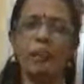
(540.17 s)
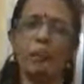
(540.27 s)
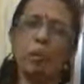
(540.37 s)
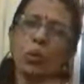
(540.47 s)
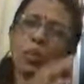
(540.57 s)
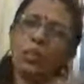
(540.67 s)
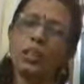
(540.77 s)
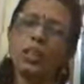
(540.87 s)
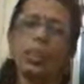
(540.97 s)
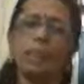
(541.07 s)
Both
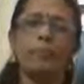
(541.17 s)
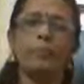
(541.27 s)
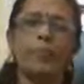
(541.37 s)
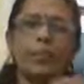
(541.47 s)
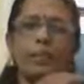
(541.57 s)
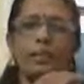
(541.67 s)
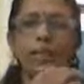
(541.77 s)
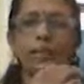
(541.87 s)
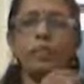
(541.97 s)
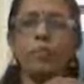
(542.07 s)
of
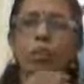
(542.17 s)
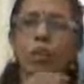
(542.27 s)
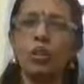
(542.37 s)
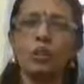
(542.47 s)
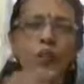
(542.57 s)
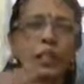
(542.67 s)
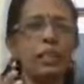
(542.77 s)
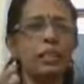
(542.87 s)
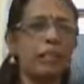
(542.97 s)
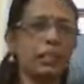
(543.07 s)

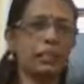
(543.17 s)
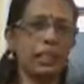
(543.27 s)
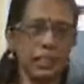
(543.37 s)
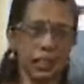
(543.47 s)
the